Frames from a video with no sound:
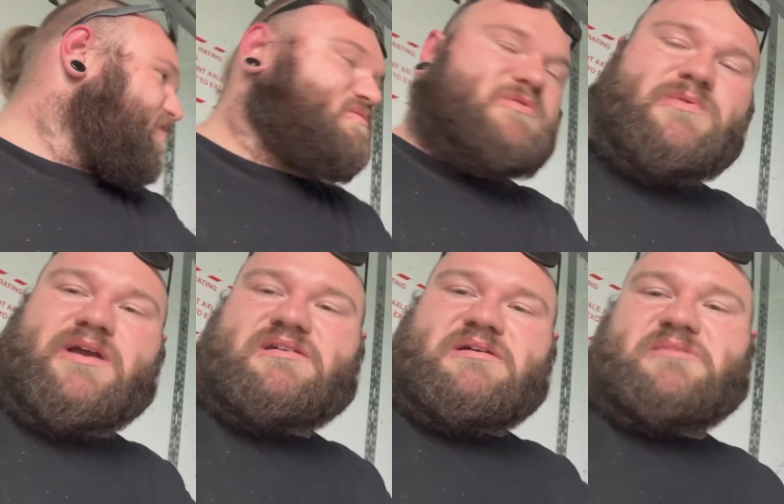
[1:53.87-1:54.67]
this real
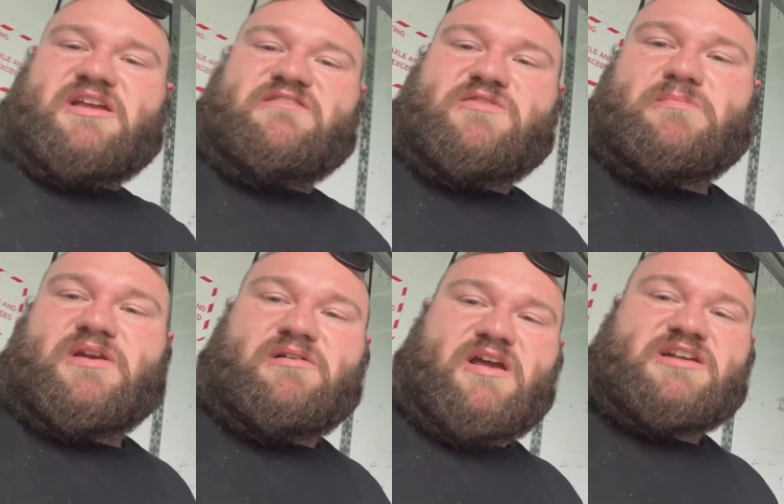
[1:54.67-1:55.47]
quick and I'm gonna give you a
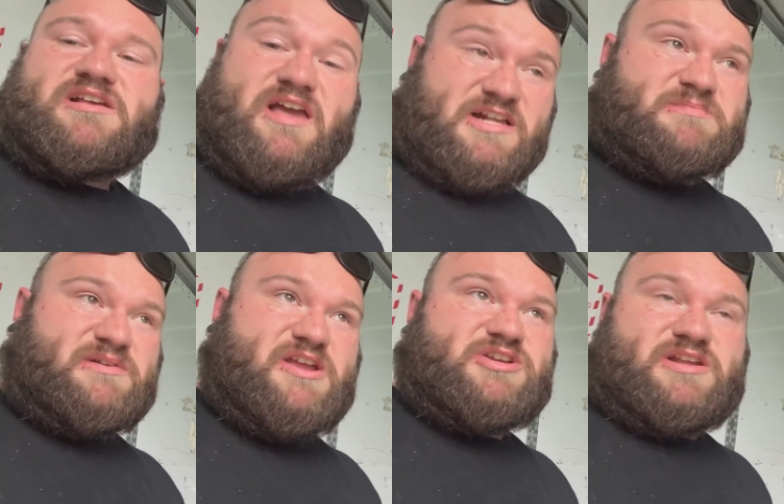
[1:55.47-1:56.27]
better
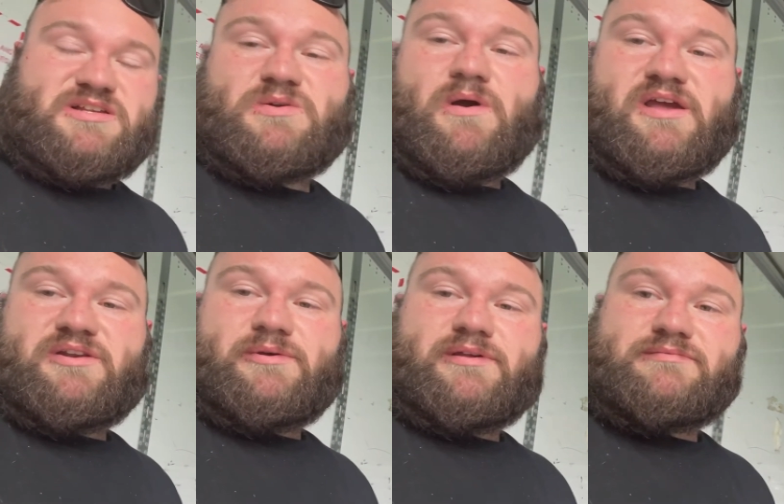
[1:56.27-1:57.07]
explanation as to why I
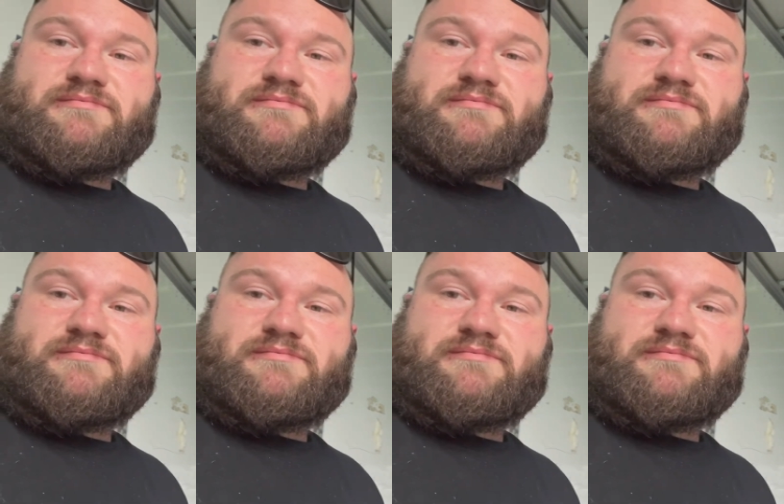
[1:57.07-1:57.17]
do it.